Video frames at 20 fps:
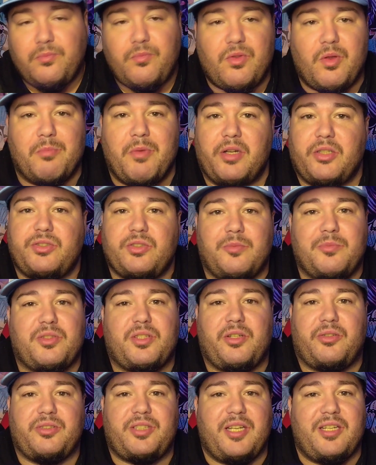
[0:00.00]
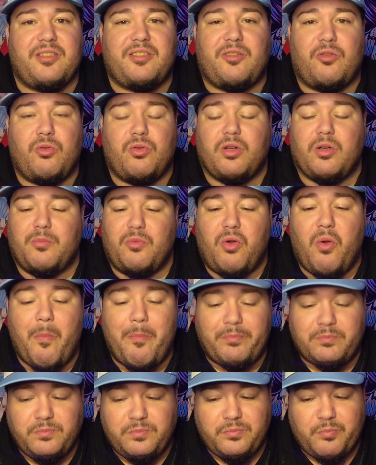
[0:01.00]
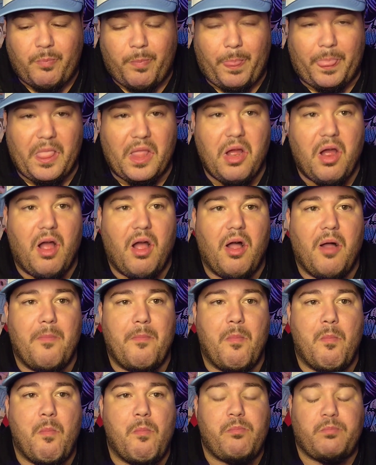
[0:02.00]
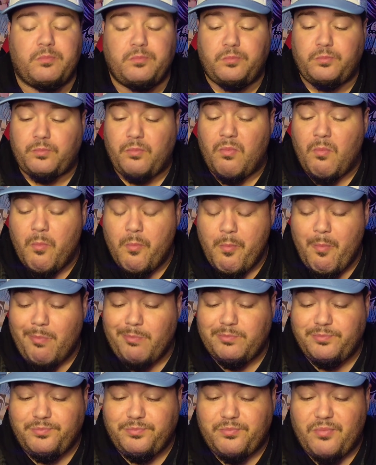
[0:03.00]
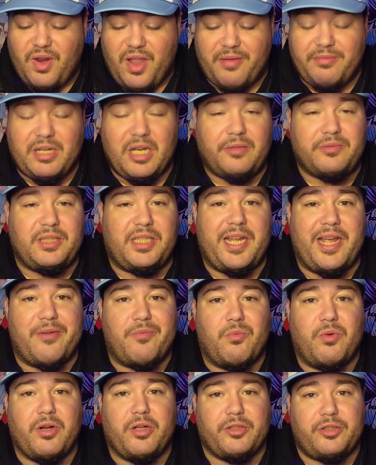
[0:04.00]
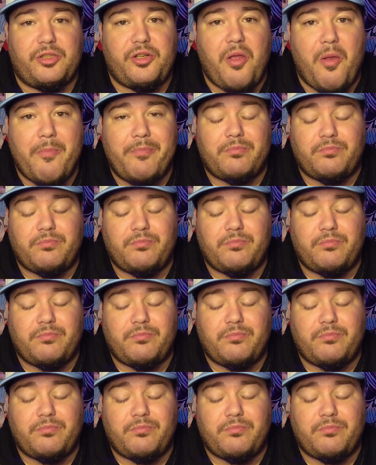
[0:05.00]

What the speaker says: The mushrooms don't taste horrible. I've definitely had worse.